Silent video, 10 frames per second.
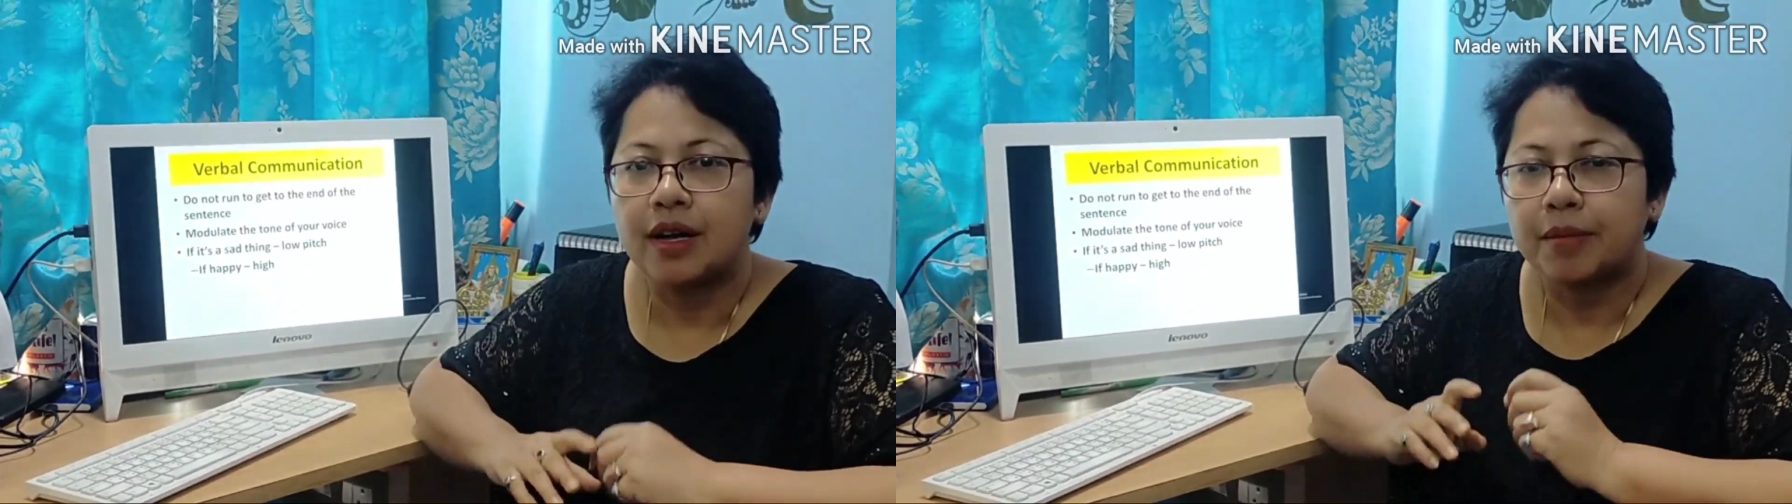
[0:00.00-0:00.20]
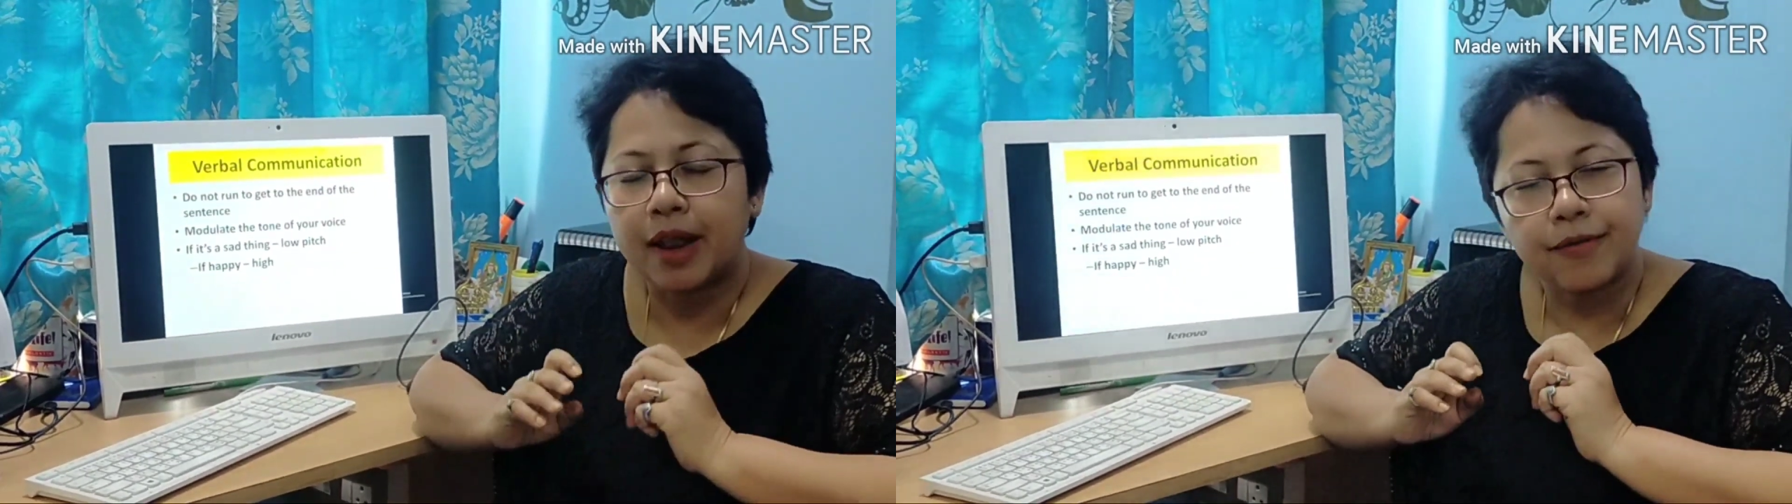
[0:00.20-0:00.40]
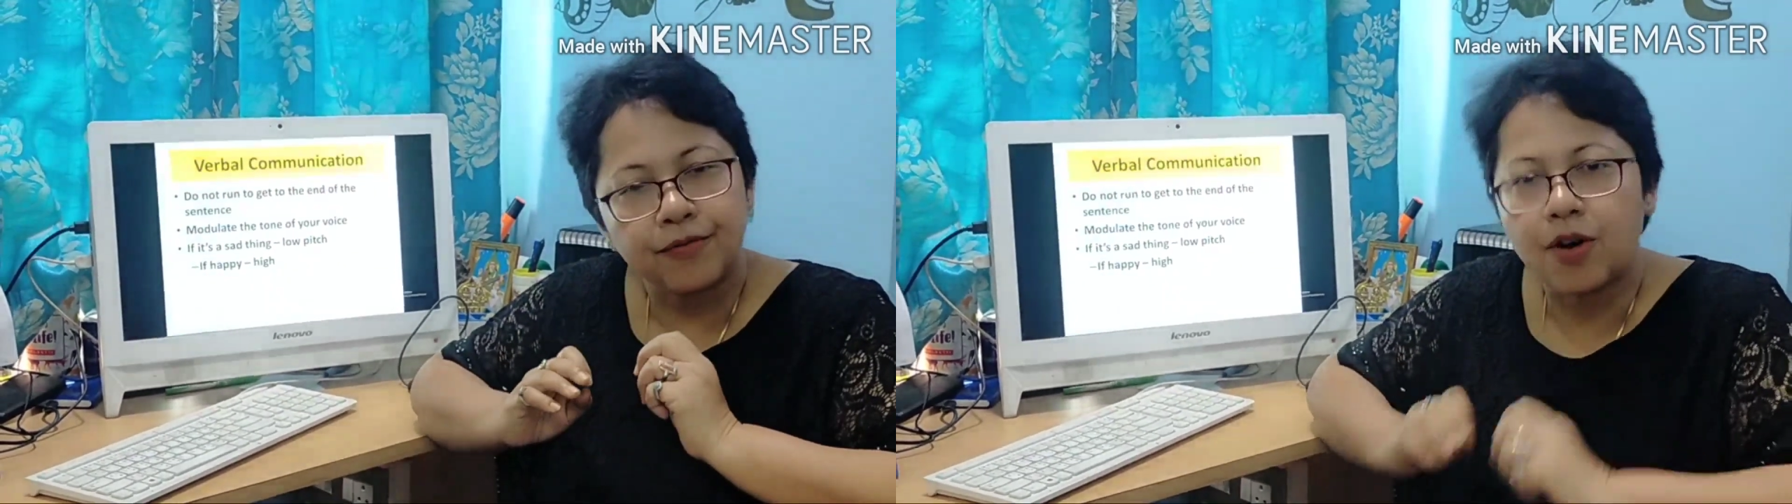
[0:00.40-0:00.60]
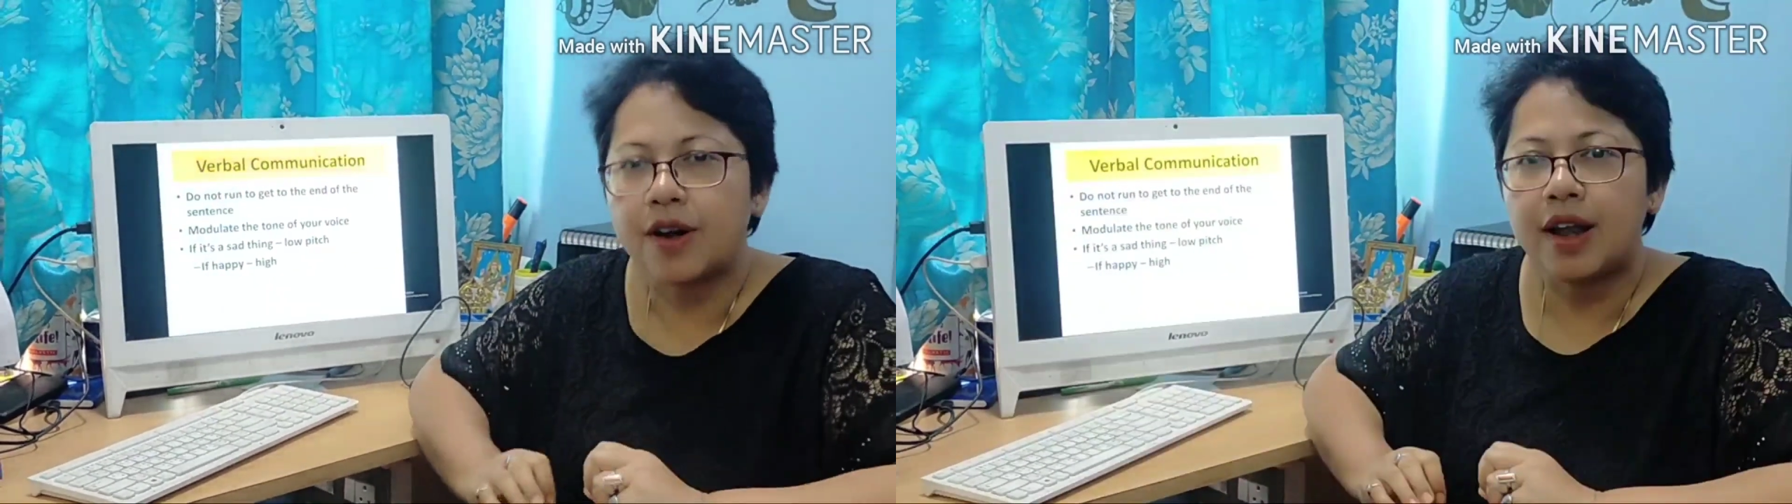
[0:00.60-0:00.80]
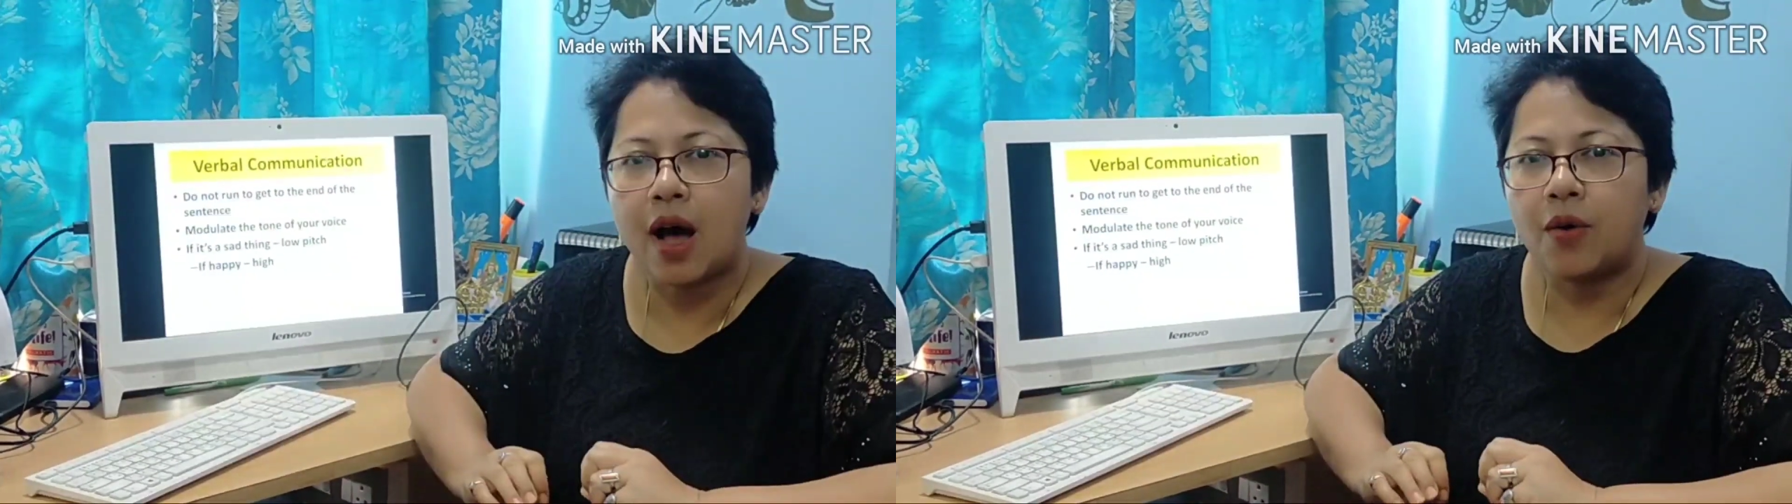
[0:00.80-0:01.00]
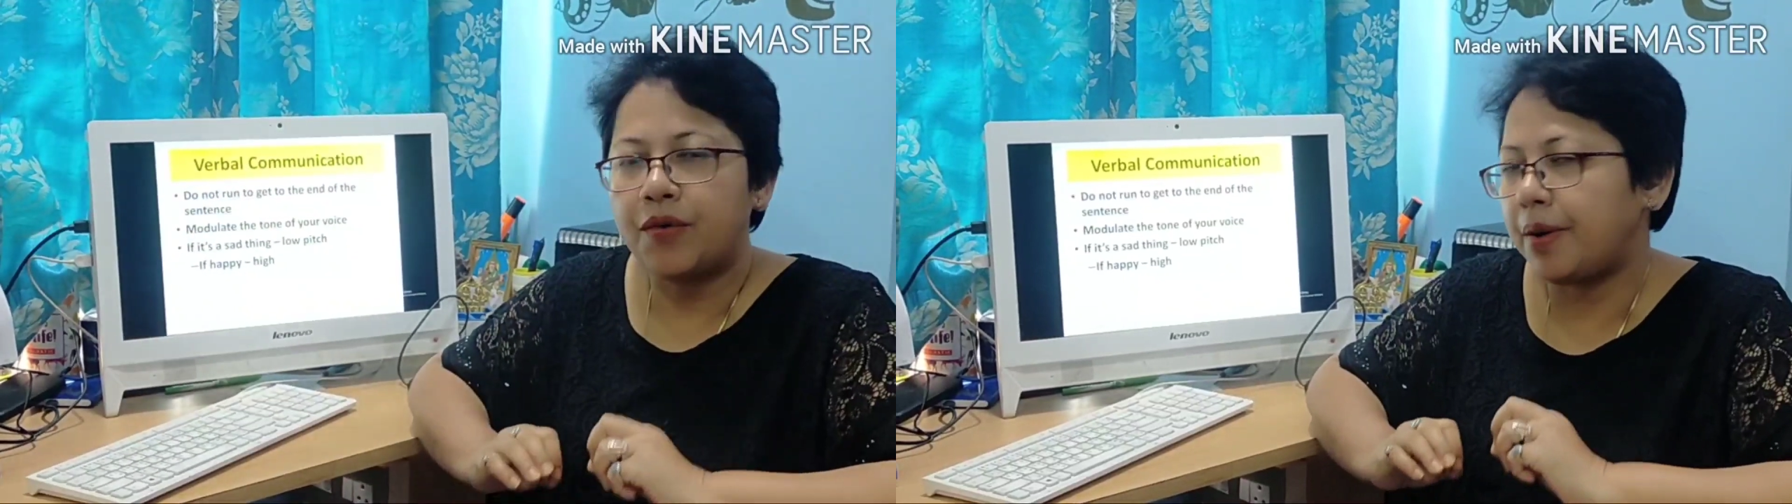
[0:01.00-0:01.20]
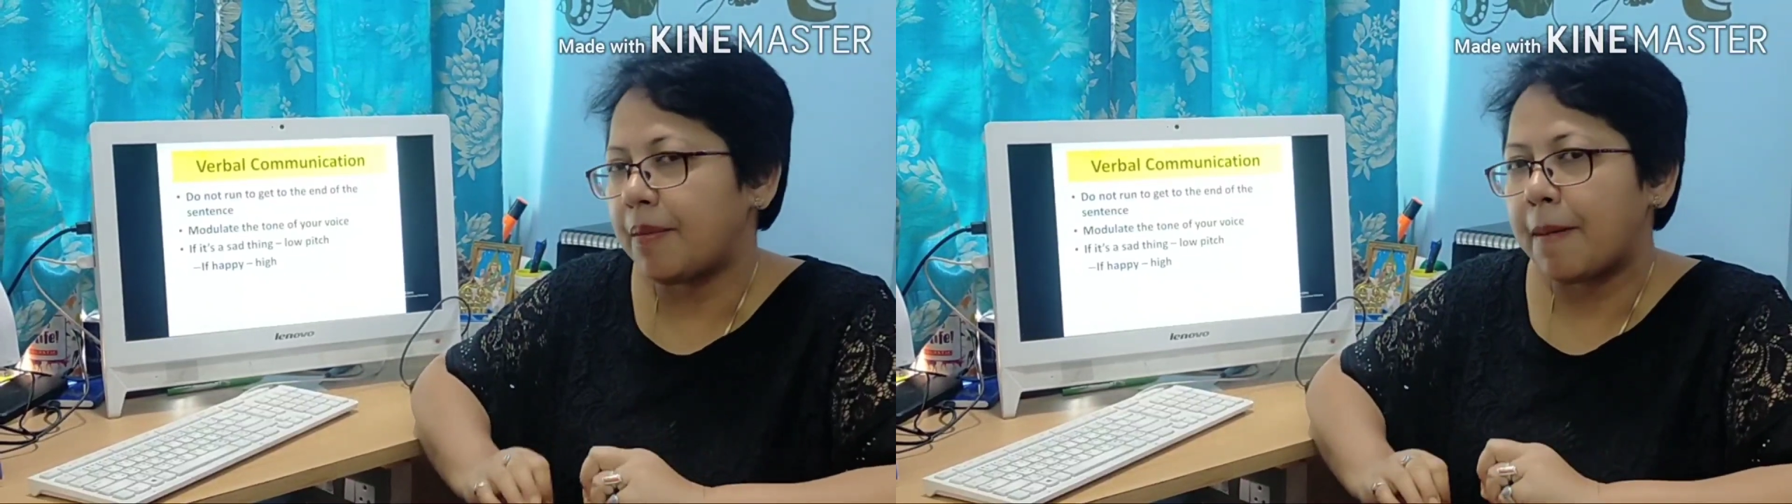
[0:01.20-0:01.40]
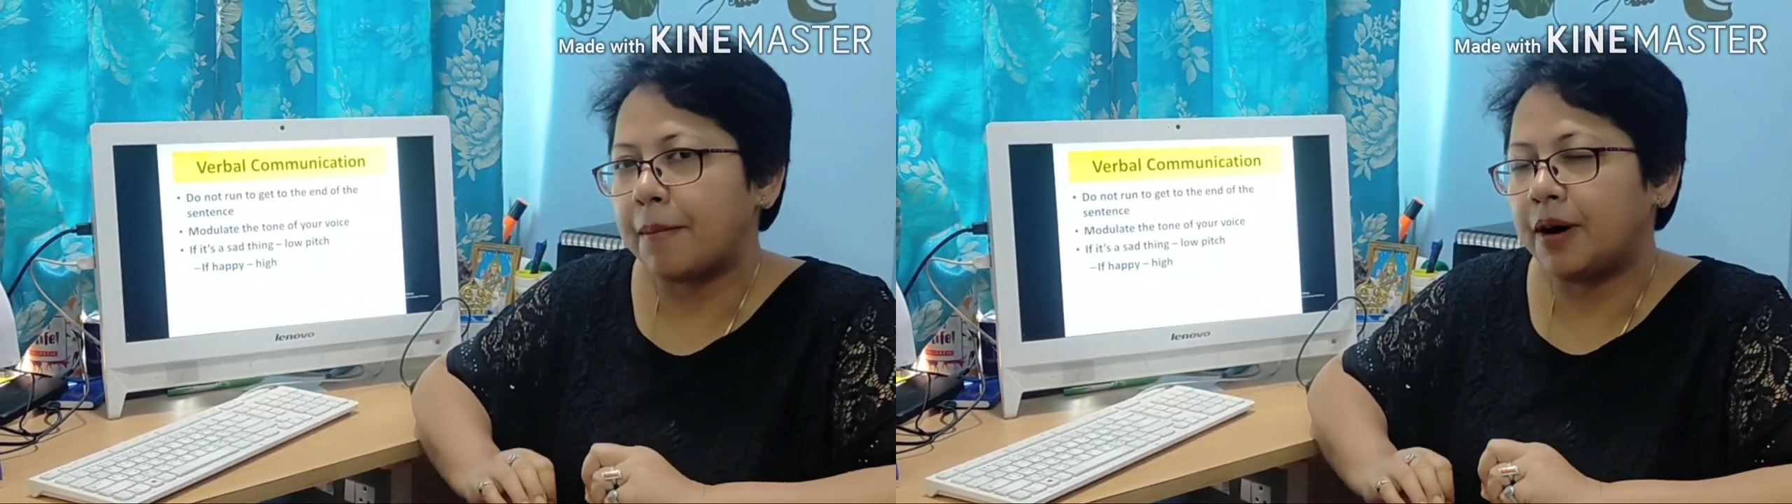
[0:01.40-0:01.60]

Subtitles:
But for now, remember,